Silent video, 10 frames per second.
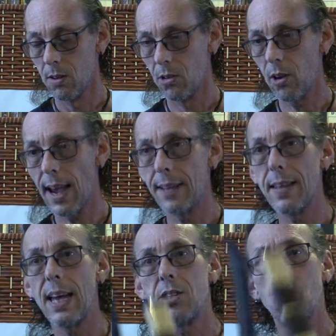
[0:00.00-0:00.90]
So add
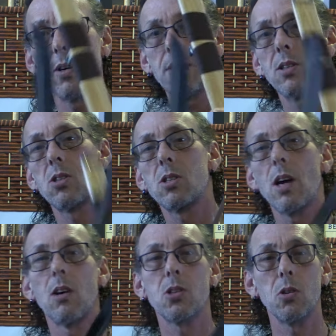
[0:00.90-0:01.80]
that to it. This is
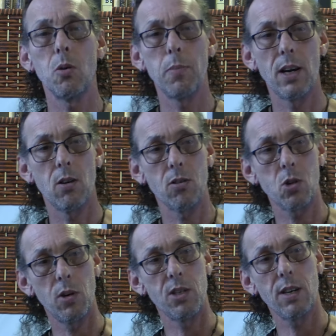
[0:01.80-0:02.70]
also about
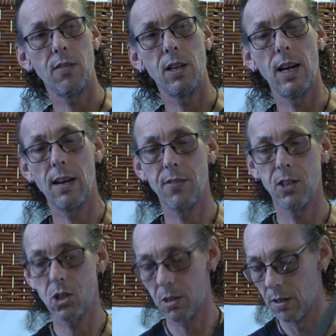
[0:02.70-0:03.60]
27 and a half
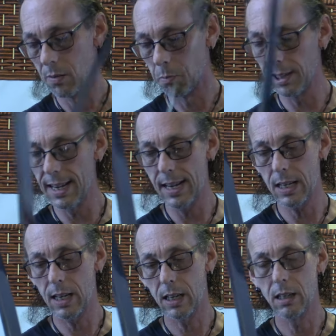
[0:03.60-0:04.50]
inch
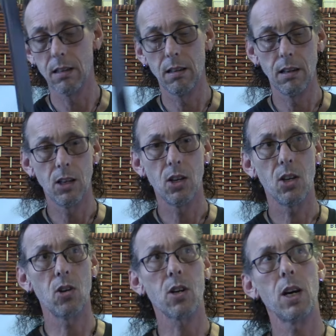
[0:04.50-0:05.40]
blade.
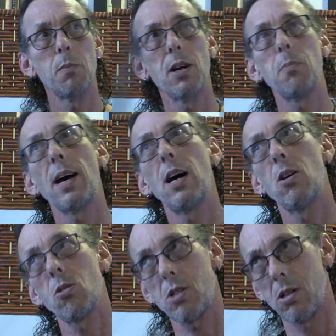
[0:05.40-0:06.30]
You're coming
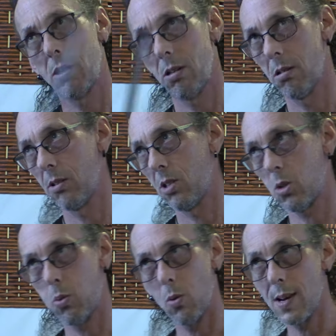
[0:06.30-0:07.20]
about
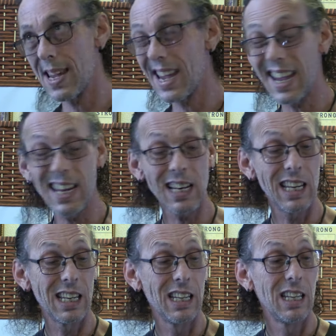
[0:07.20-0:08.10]
28
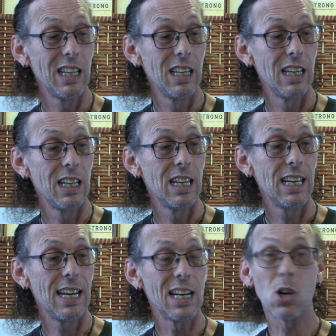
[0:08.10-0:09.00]

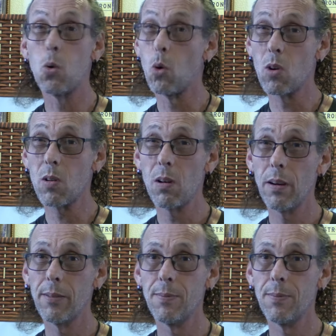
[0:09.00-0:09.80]
and a quarter